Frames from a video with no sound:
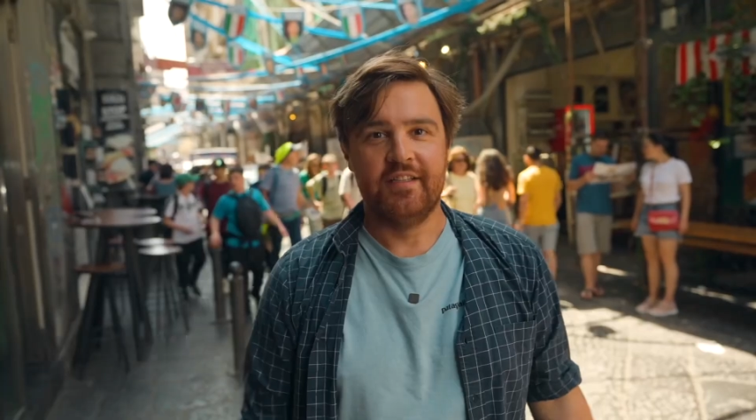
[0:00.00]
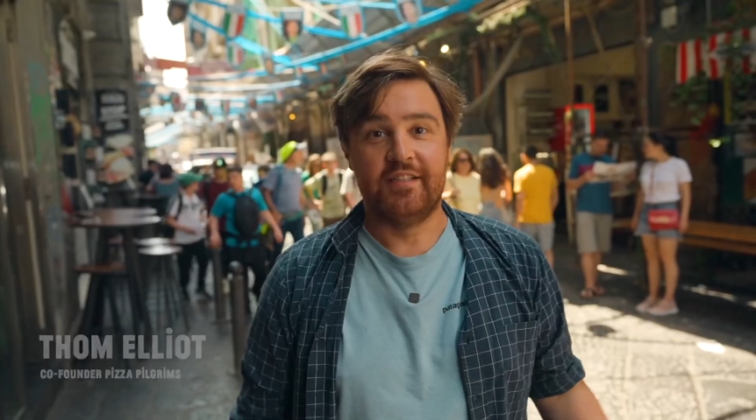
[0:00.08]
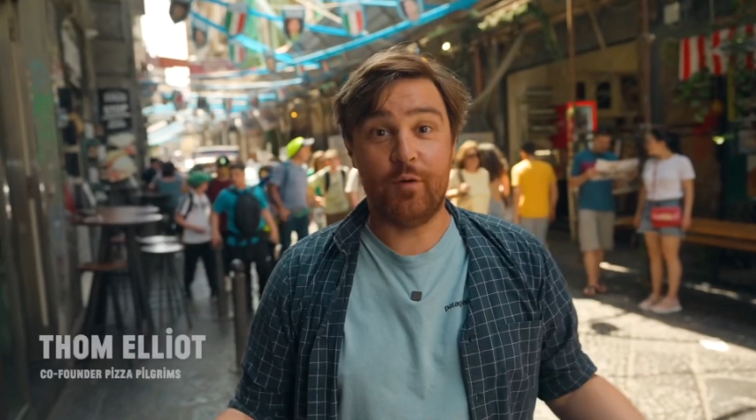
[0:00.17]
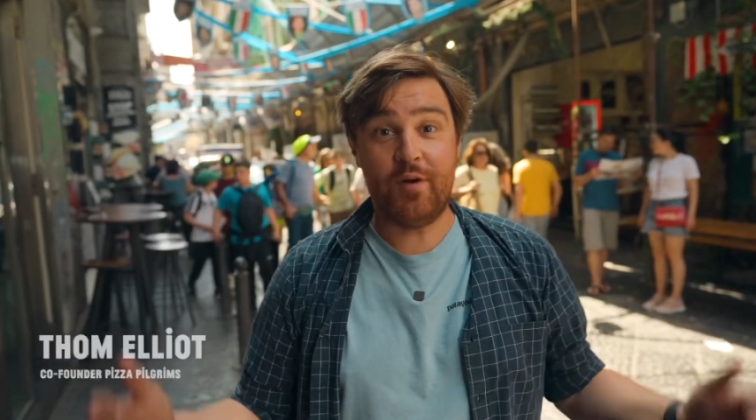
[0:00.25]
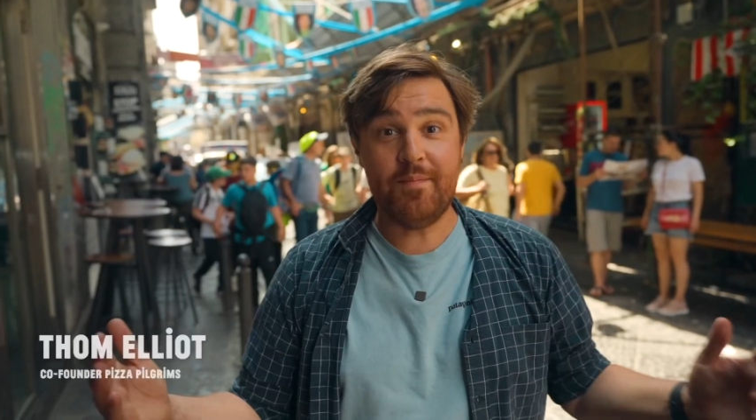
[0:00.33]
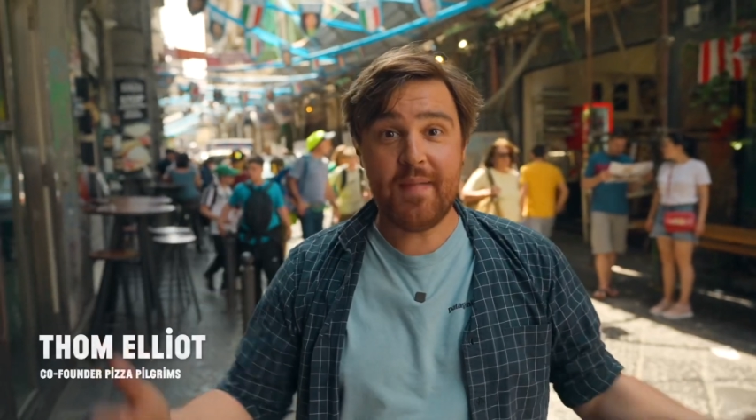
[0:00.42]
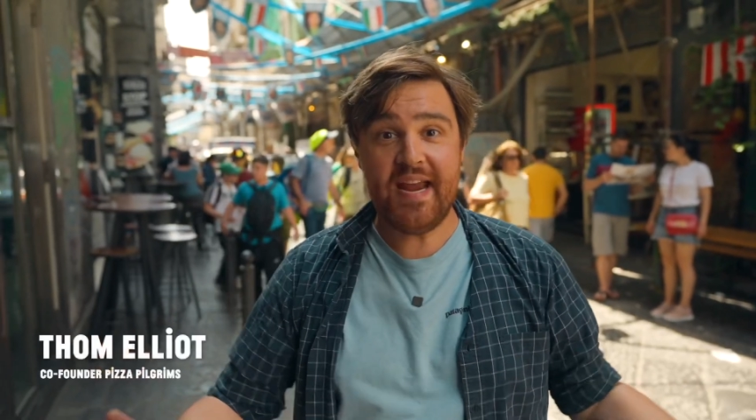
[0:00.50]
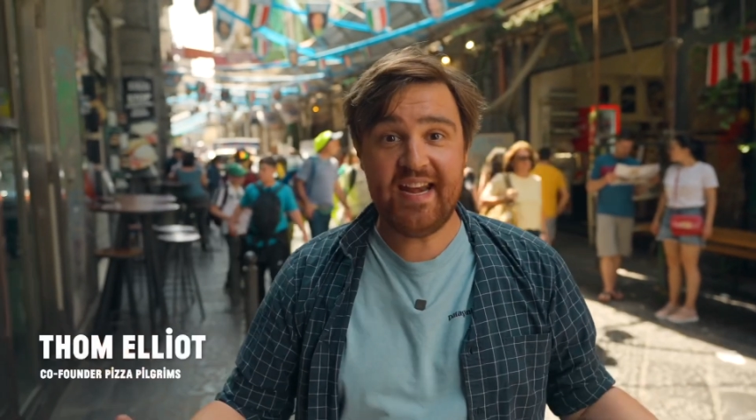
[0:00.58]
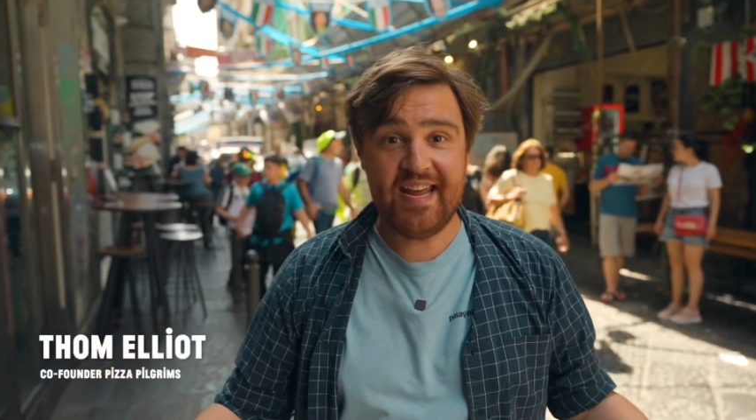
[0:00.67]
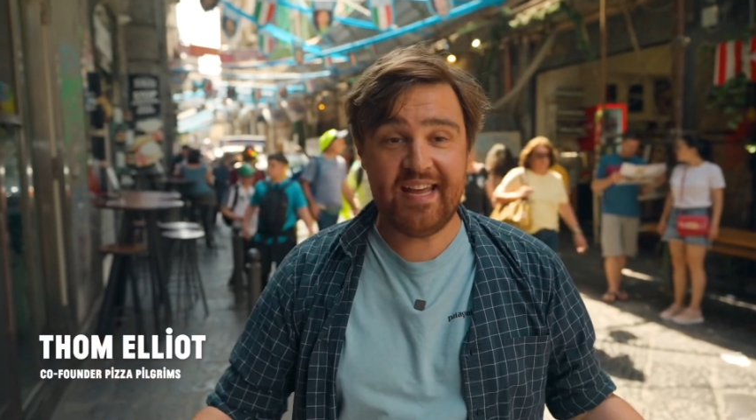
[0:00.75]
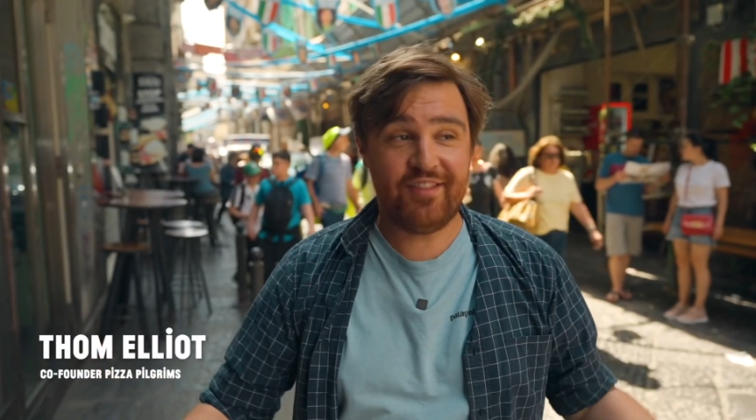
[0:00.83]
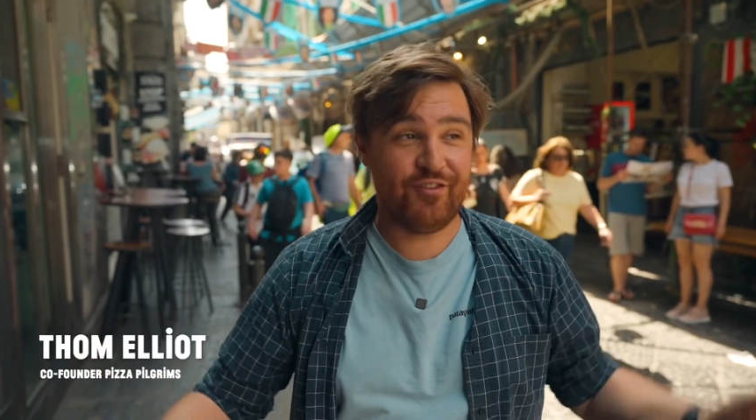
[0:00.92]
So we
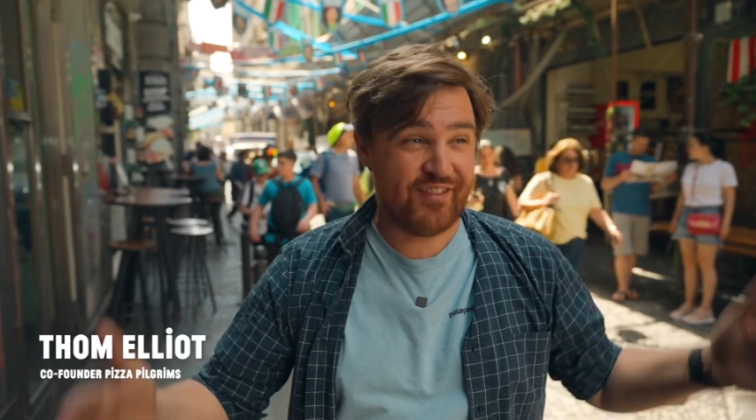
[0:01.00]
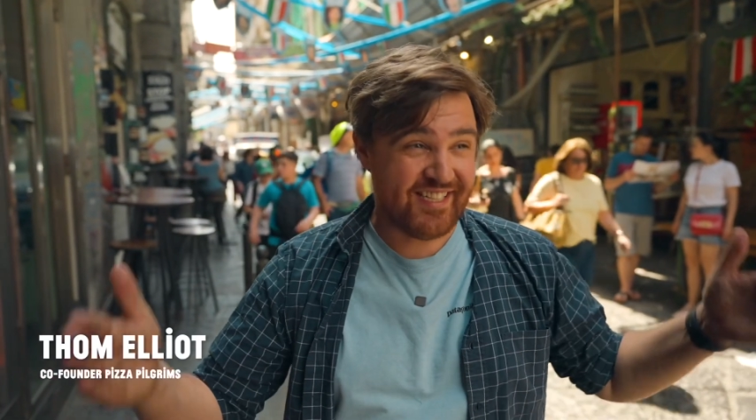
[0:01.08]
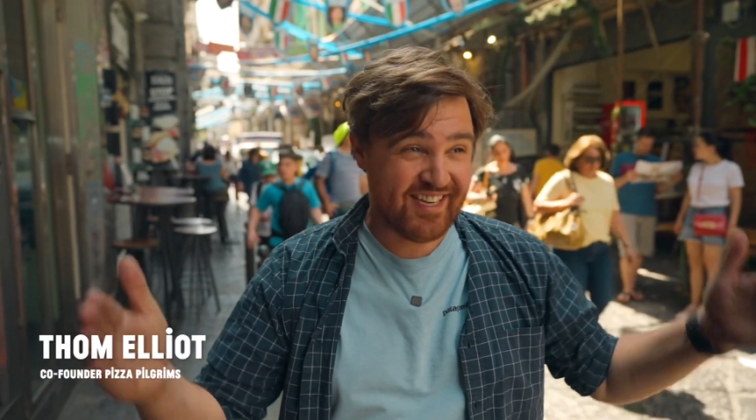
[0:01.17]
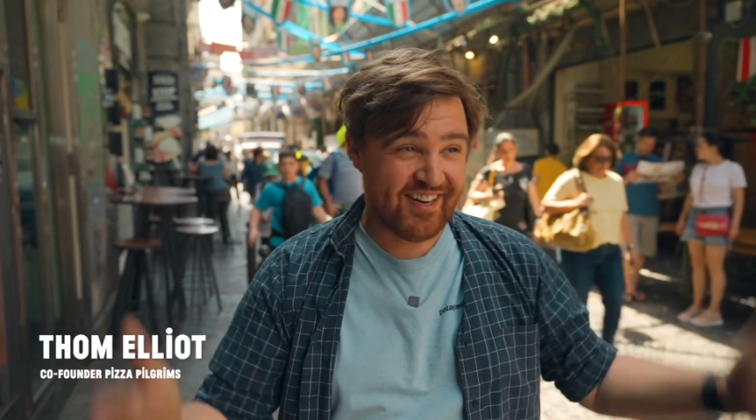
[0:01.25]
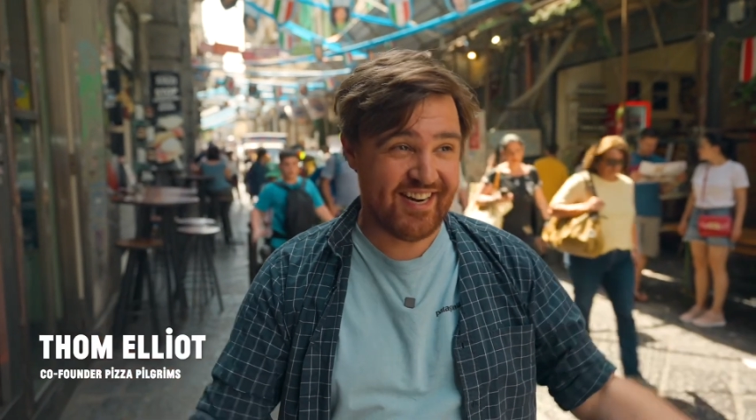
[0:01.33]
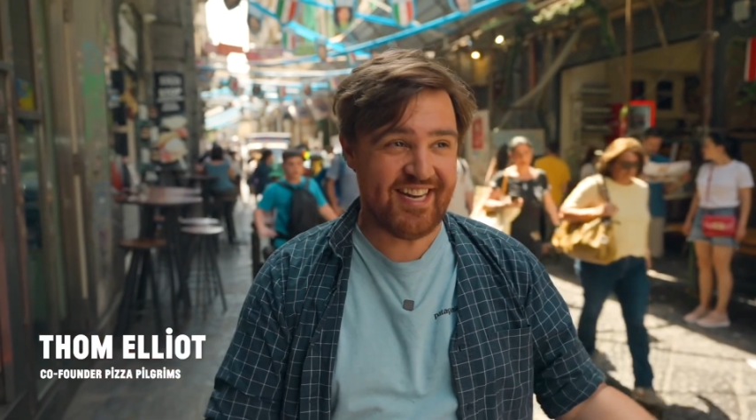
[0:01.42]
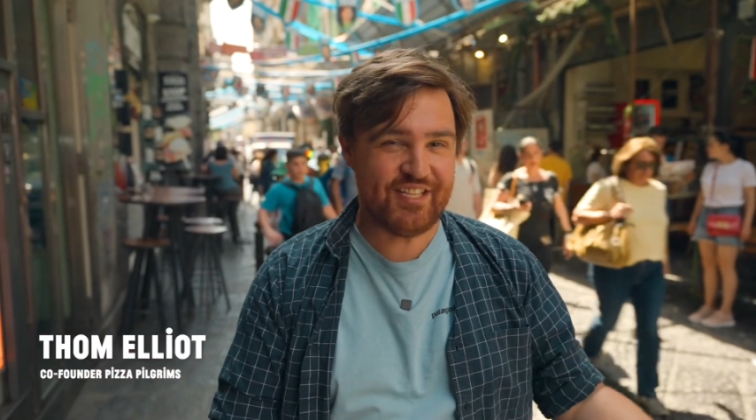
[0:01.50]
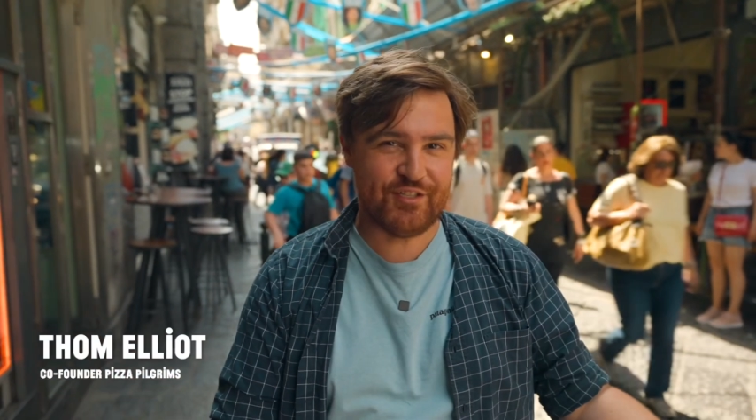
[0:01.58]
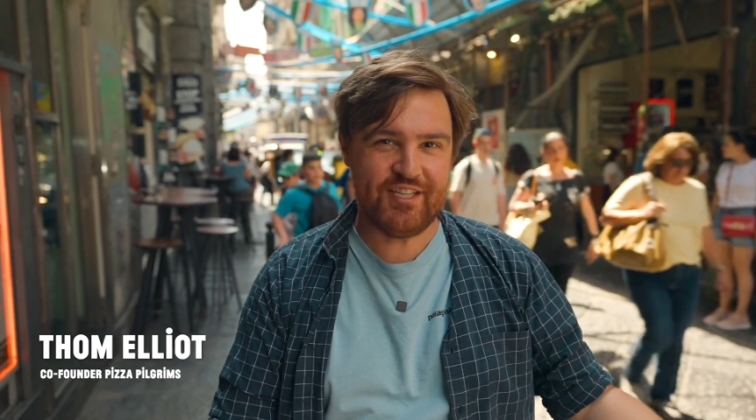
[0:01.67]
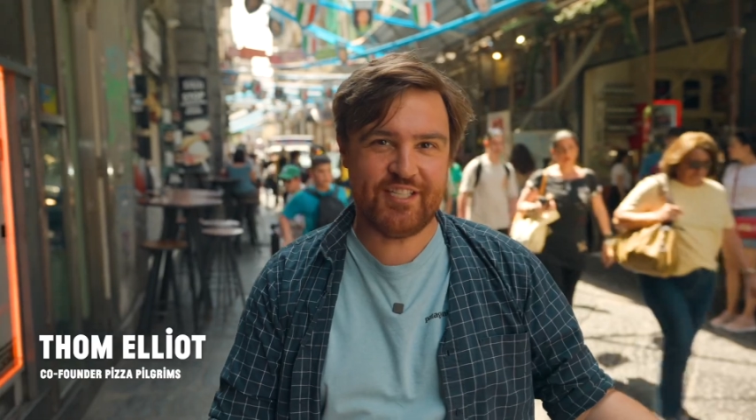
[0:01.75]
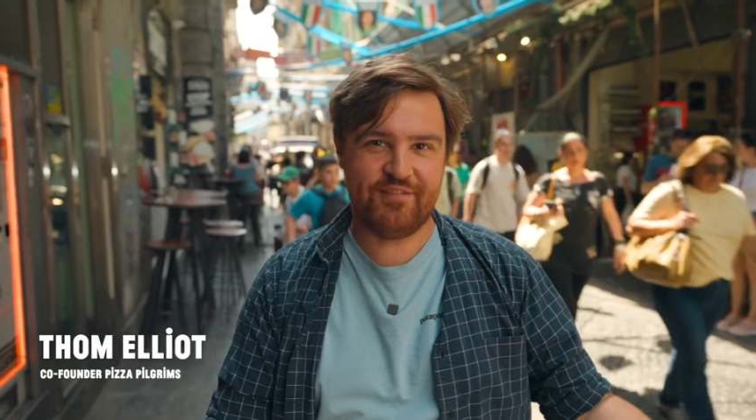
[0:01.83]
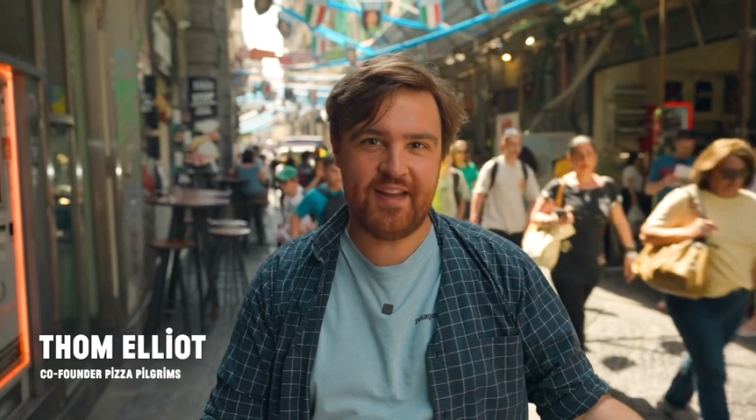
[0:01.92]
made it through the tiny
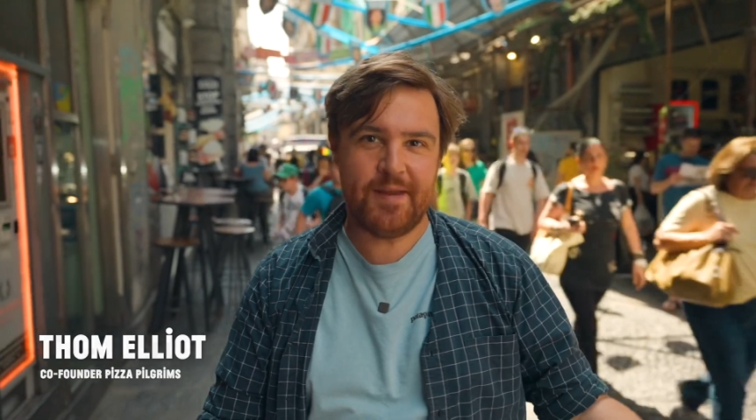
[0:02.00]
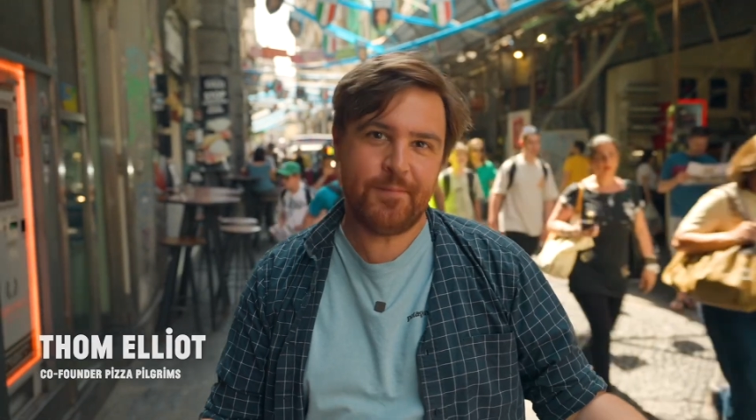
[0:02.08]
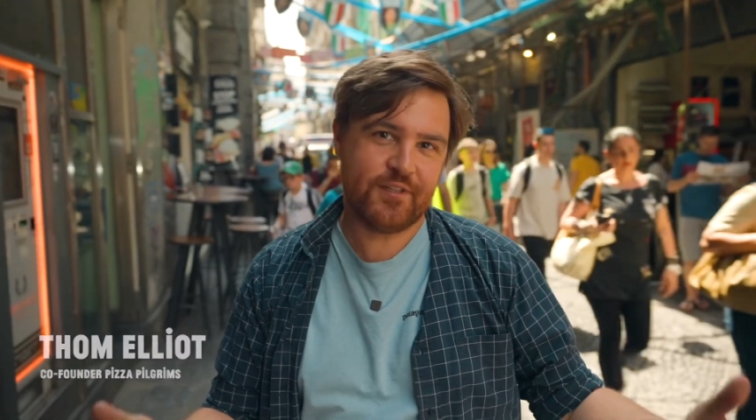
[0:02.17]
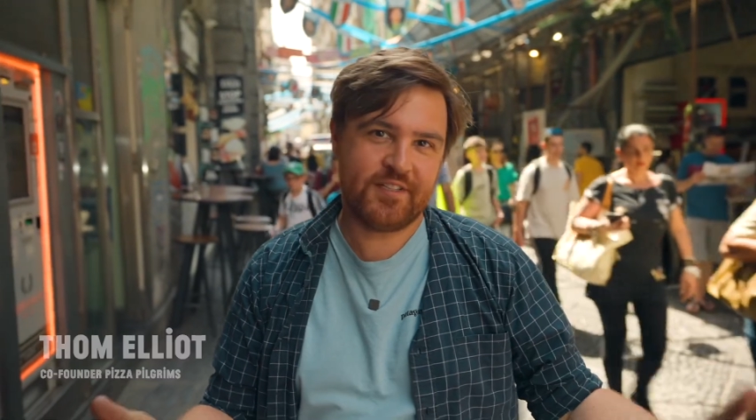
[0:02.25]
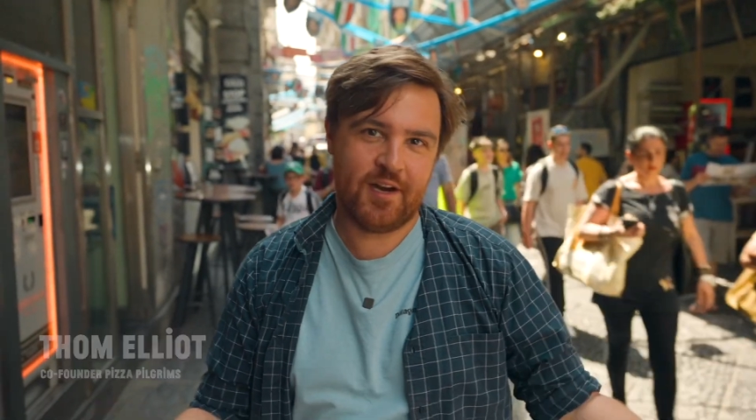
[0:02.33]
streets of Naples